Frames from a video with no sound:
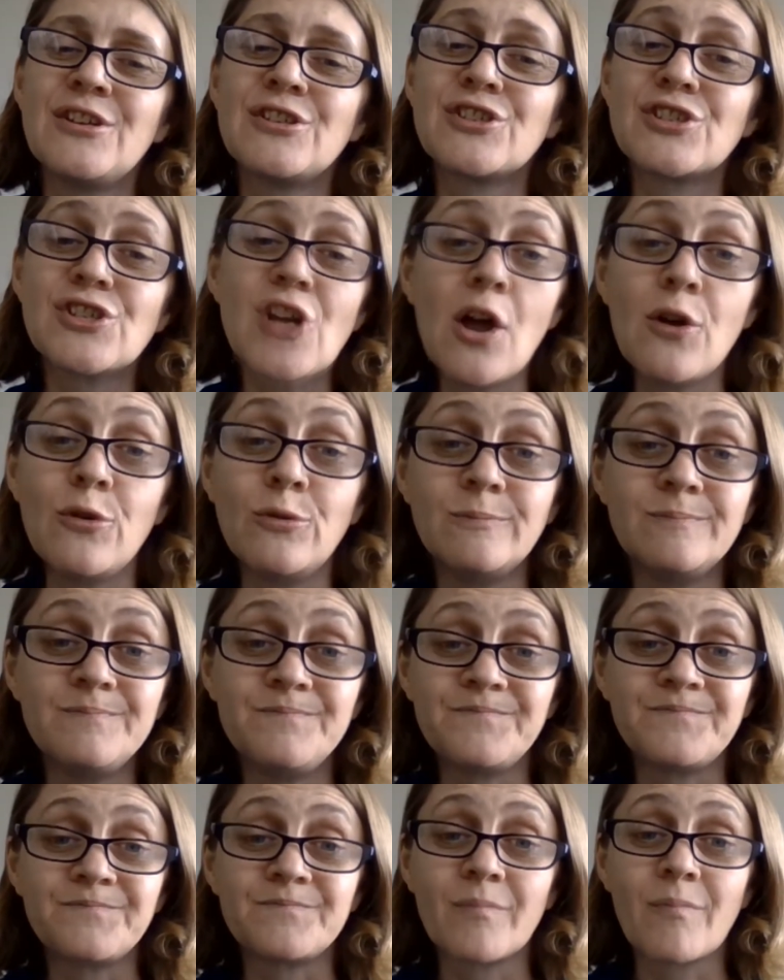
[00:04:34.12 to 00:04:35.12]
So,
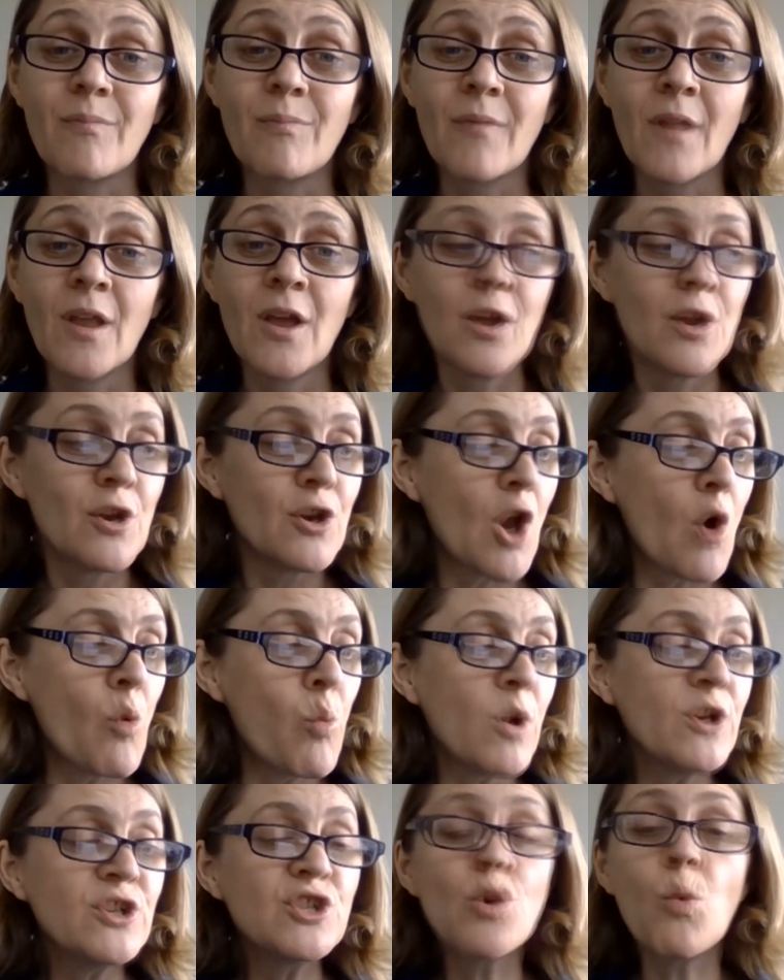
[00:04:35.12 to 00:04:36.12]
no
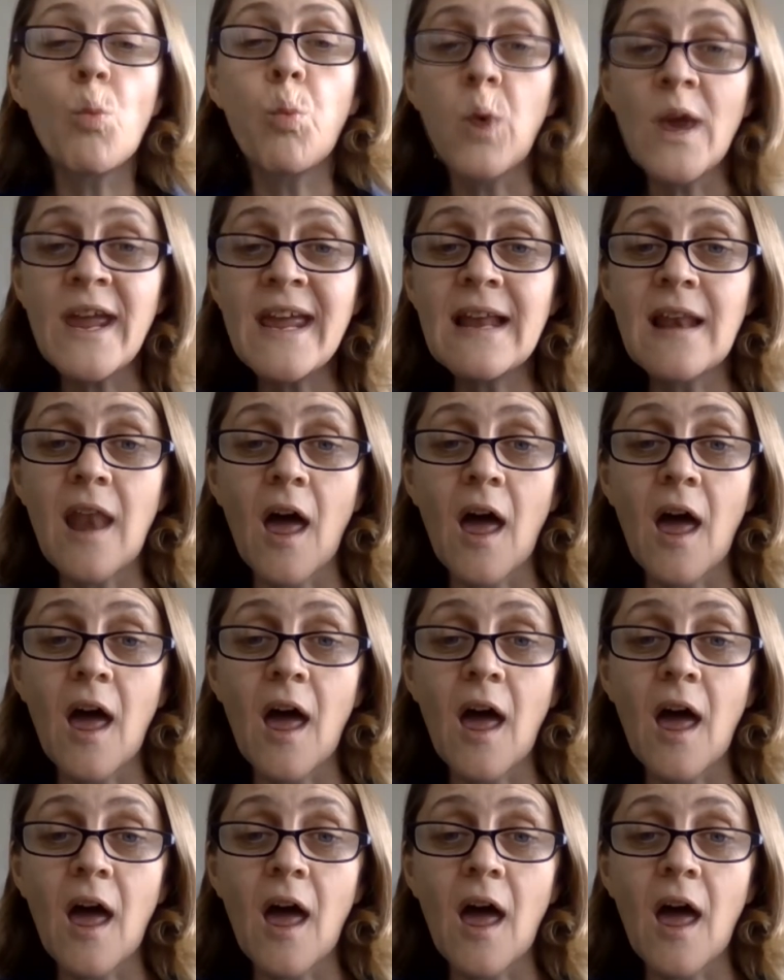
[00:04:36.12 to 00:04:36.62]
wonder we